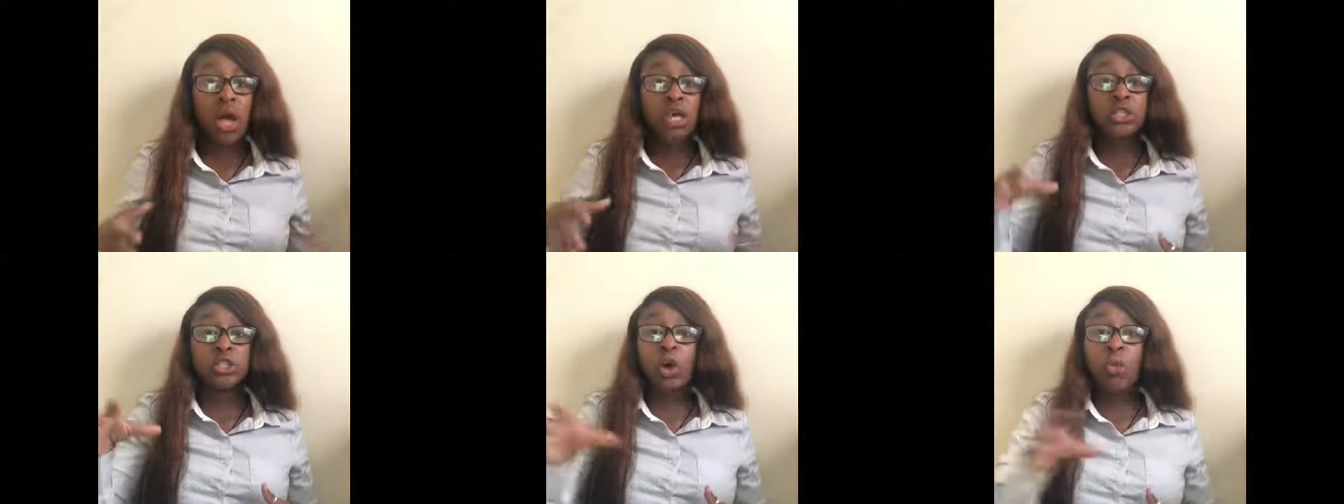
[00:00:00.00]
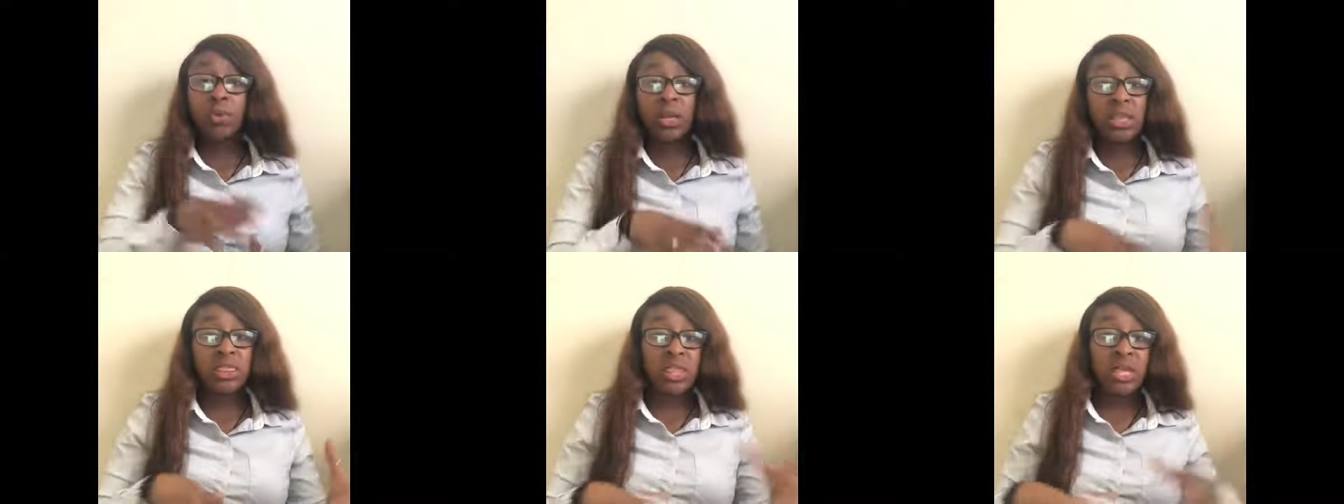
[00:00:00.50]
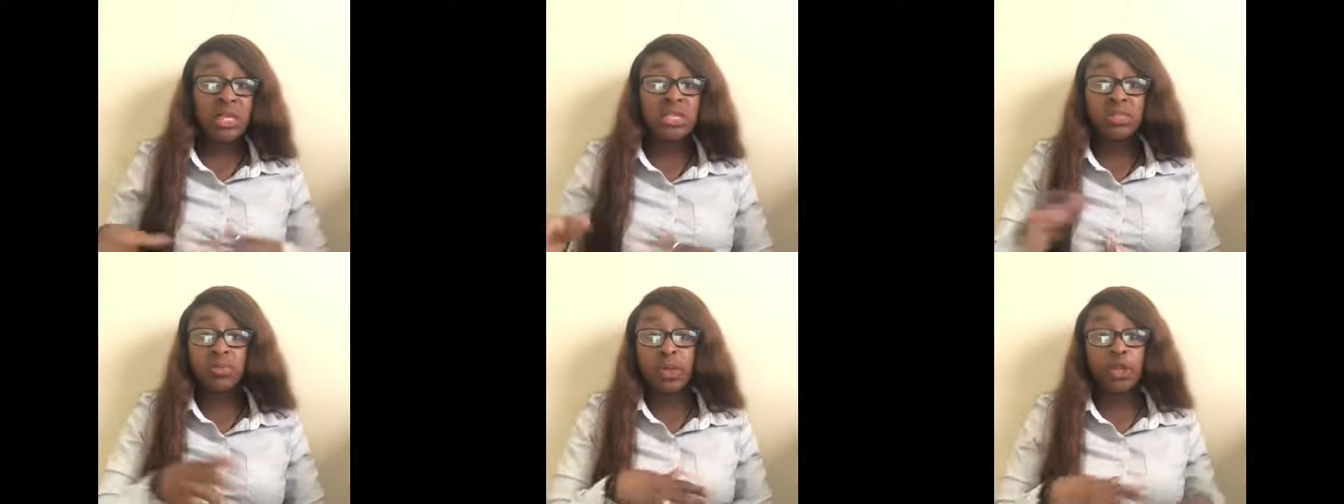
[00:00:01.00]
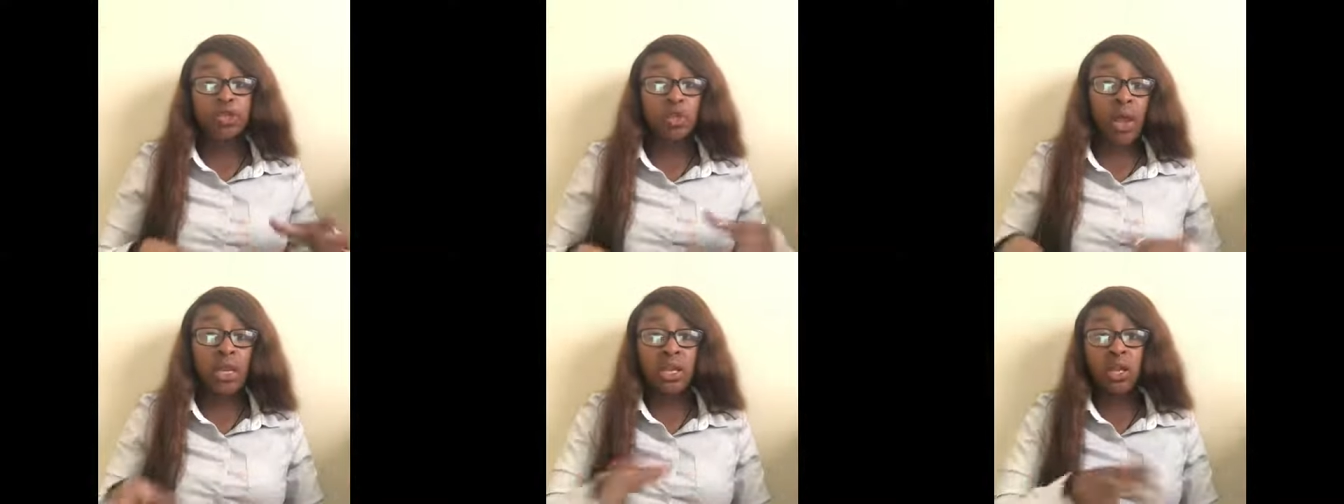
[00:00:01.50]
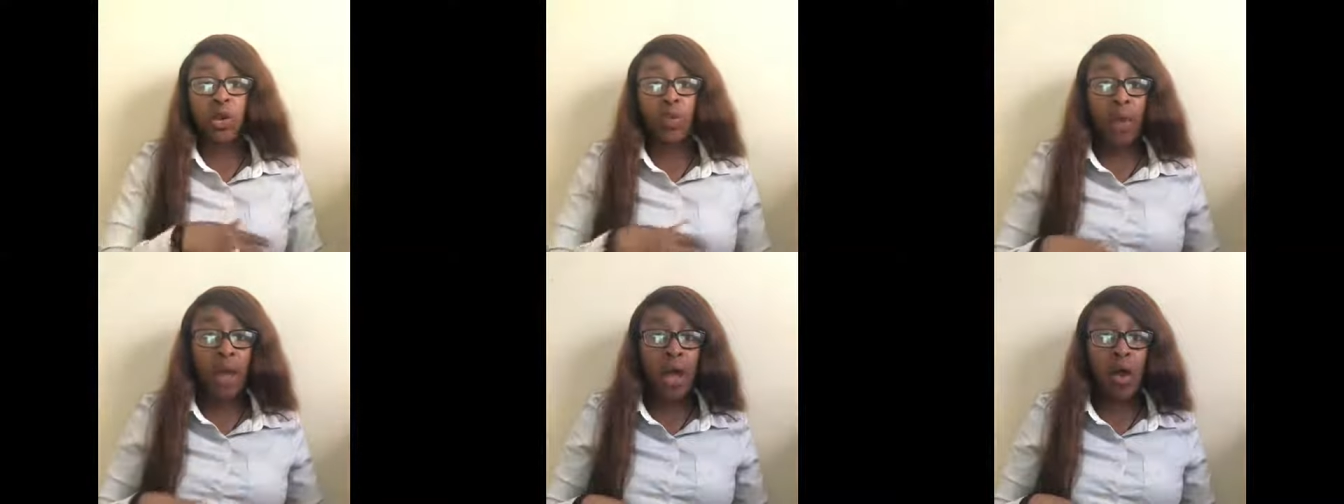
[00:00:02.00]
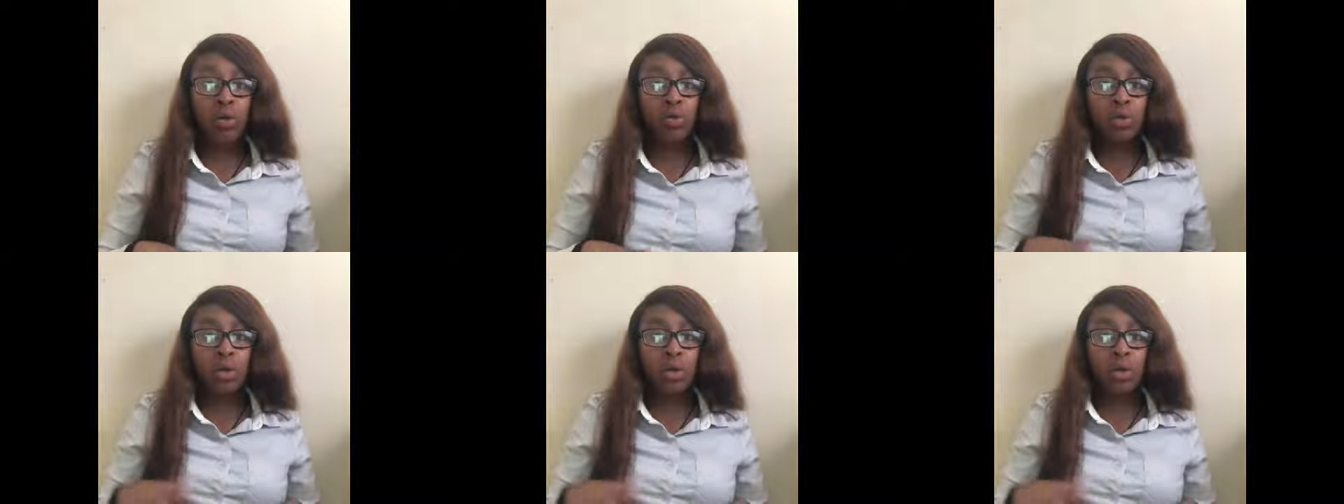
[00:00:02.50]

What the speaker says: So many things being traded around.